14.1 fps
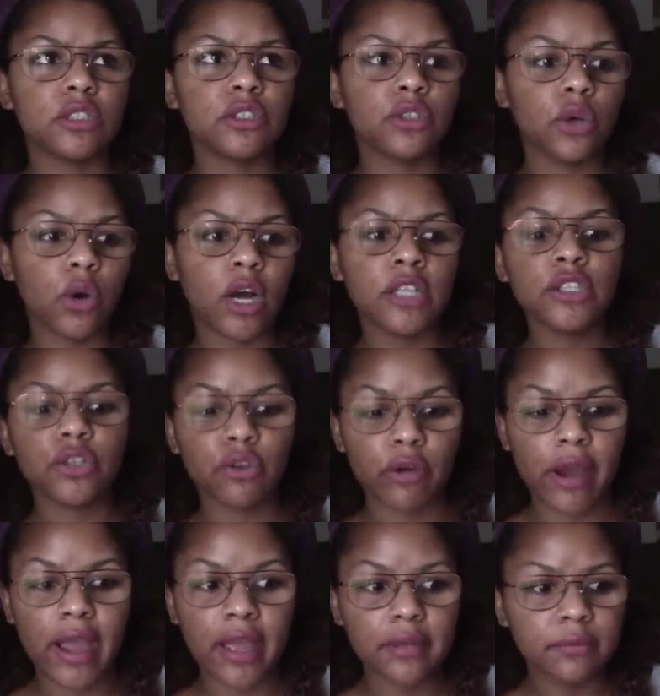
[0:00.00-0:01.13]

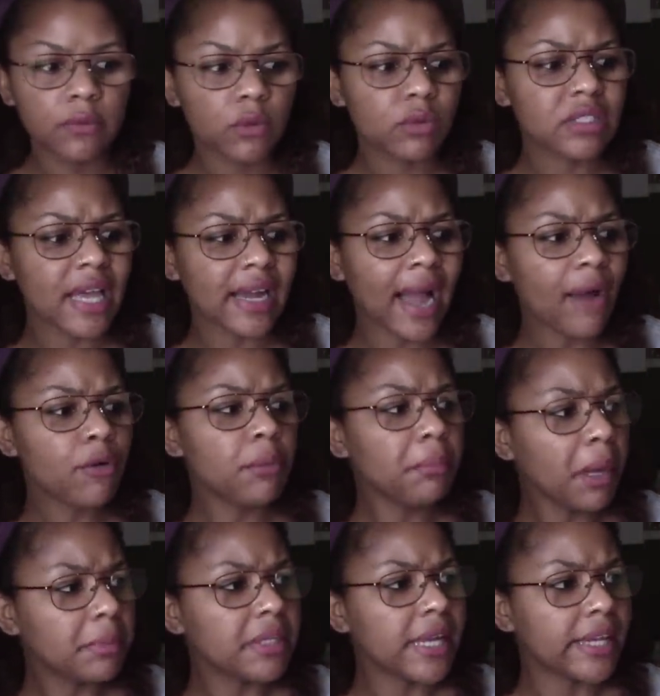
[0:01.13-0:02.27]
undergrad, was like, I
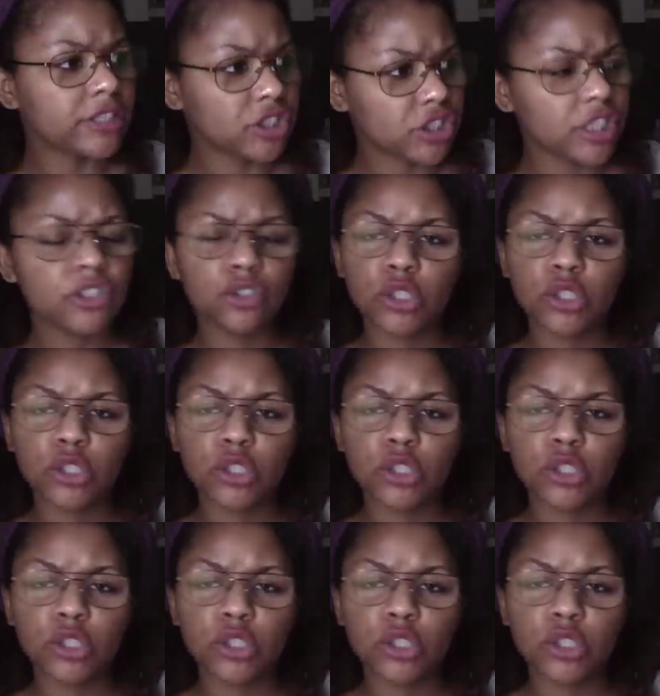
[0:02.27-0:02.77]
remember that shit.